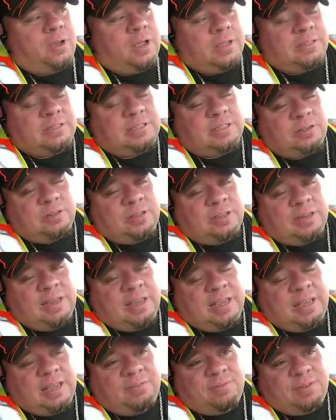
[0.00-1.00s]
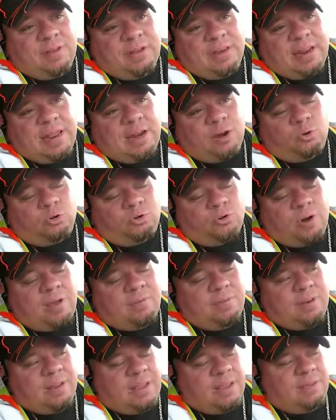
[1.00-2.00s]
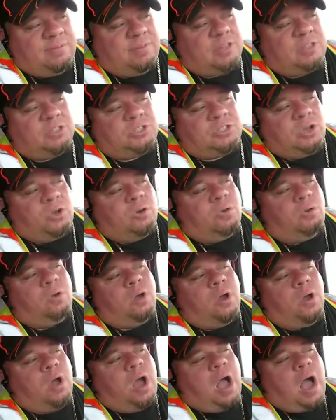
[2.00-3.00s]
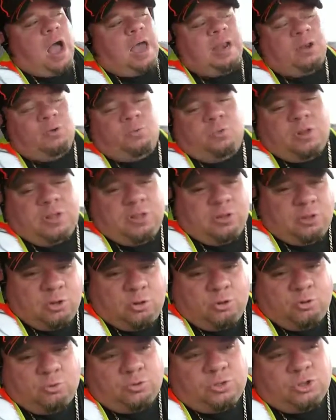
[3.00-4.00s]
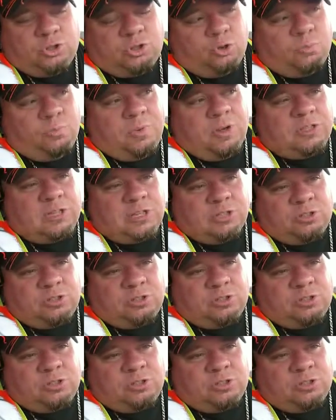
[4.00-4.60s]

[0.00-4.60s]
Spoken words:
until in the evening, and I don't drive in the evening, so I didn't really lose too much.